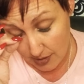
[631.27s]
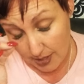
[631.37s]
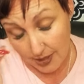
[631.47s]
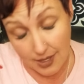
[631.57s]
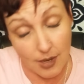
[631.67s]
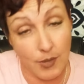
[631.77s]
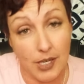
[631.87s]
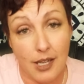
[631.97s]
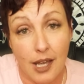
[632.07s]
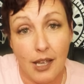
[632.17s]
I think I'm going
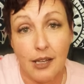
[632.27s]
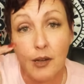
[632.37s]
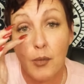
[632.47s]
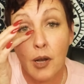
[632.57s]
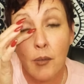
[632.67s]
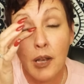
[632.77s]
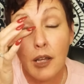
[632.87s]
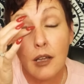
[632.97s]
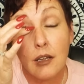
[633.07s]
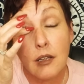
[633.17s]
to die. I need a paramedic.
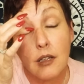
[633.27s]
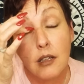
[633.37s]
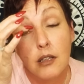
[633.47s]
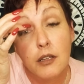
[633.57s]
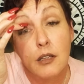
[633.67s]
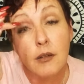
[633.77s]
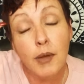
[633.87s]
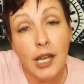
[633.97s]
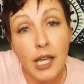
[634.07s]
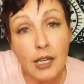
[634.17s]

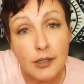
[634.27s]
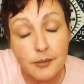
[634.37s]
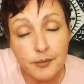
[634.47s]
Medic!